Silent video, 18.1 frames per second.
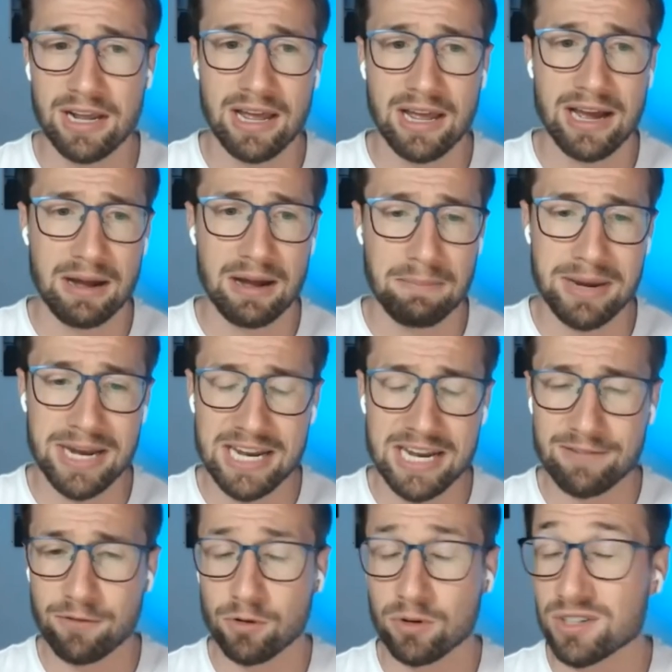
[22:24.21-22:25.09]
uh,
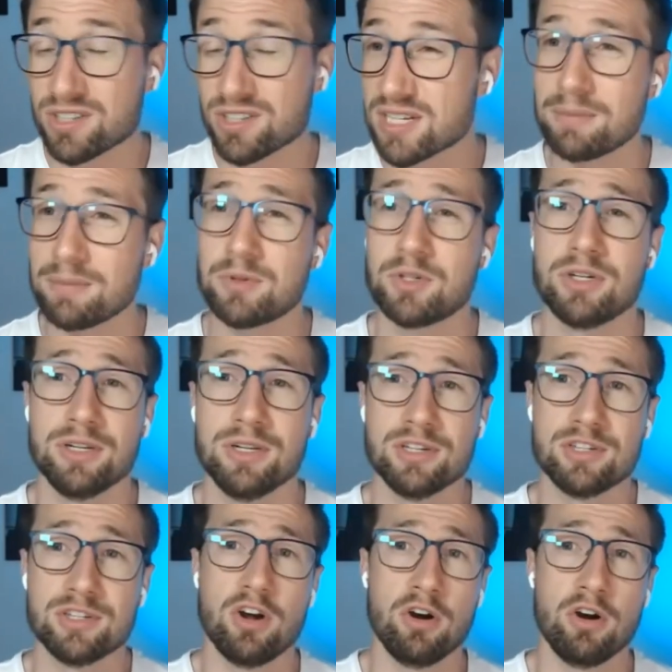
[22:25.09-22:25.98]
meaningful
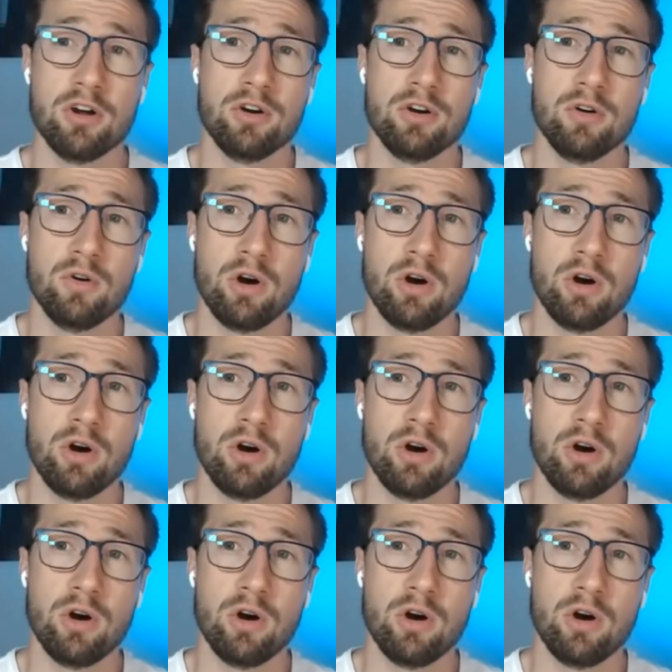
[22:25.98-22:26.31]
assumptions on,